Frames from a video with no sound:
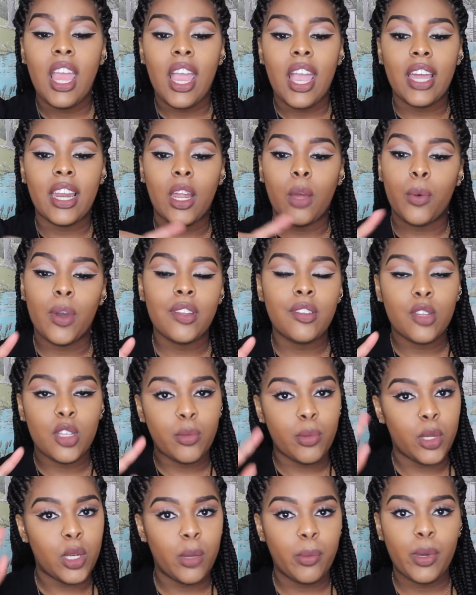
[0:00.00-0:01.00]
and I wasn't
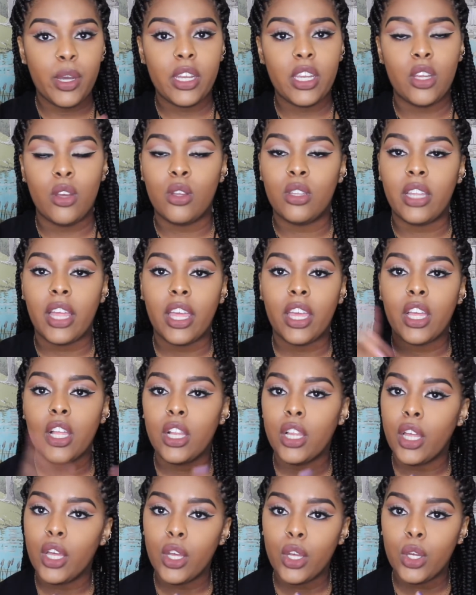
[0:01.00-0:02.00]
spending money on like
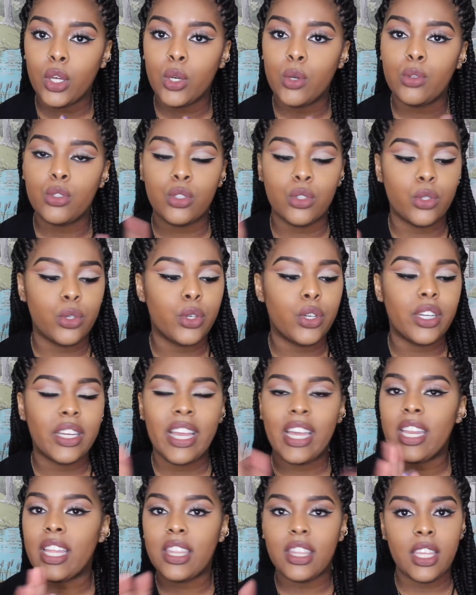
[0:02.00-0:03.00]
clothes or
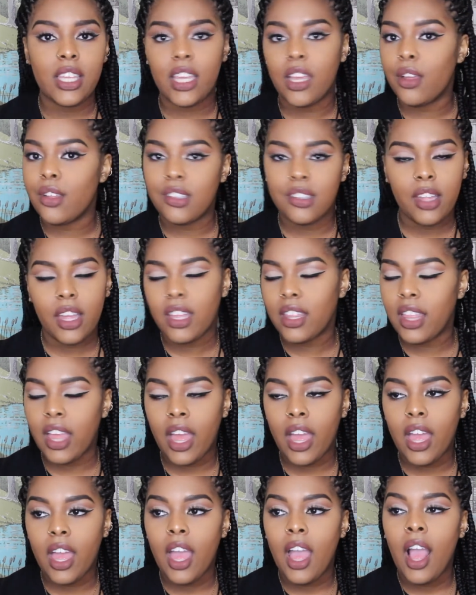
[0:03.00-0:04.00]
anything else like
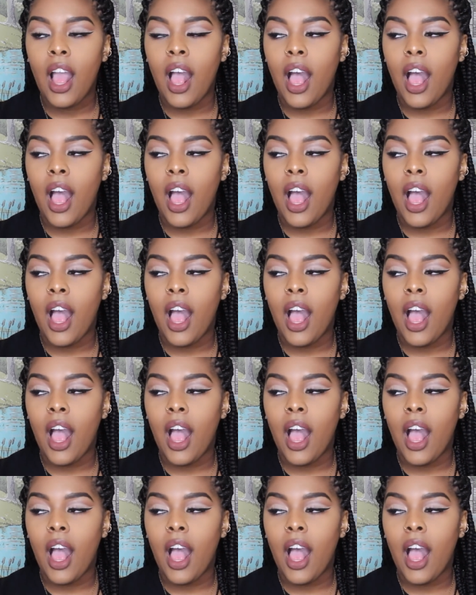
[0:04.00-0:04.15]
that.